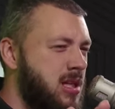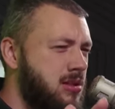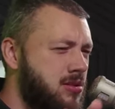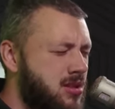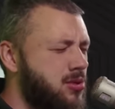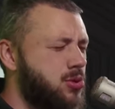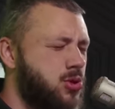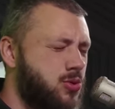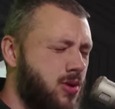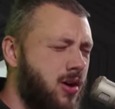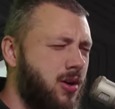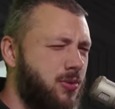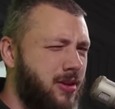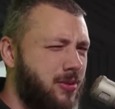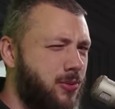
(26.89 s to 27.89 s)
Still
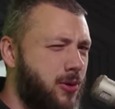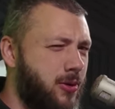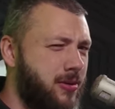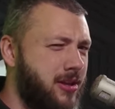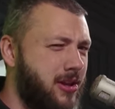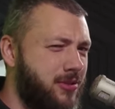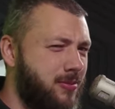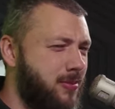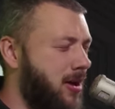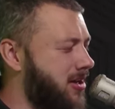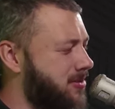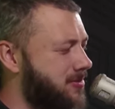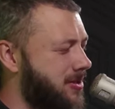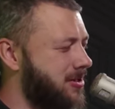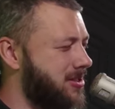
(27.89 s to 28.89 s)
struggle with one or the other boss
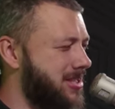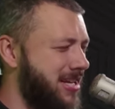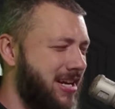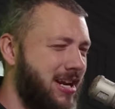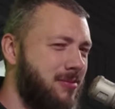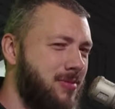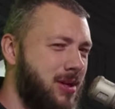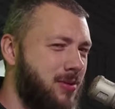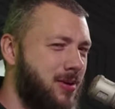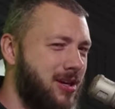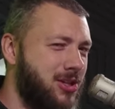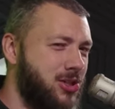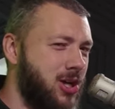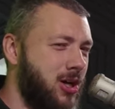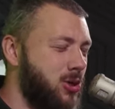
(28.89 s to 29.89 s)
because they can be quite
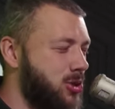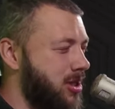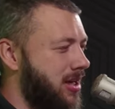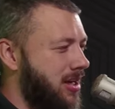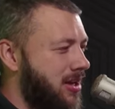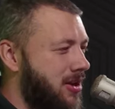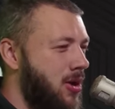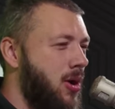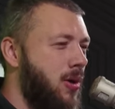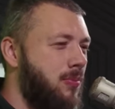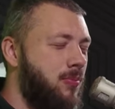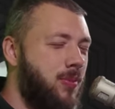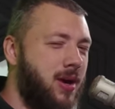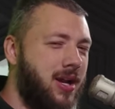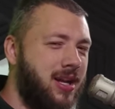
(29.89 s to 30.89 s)
challenging,
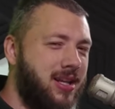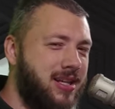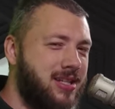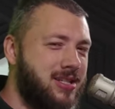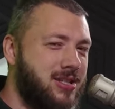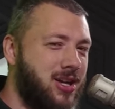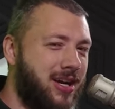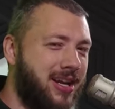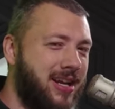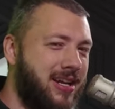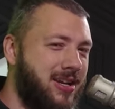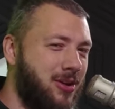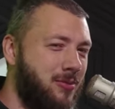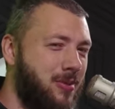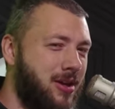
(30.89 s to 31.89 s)
but at least not get
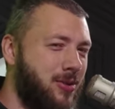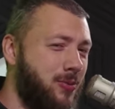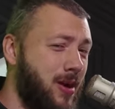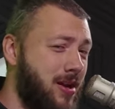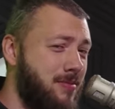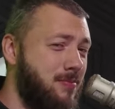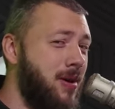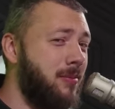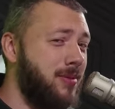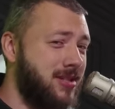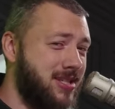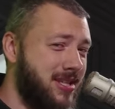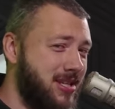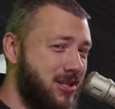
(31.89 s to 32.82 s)
killed by the random puppets in the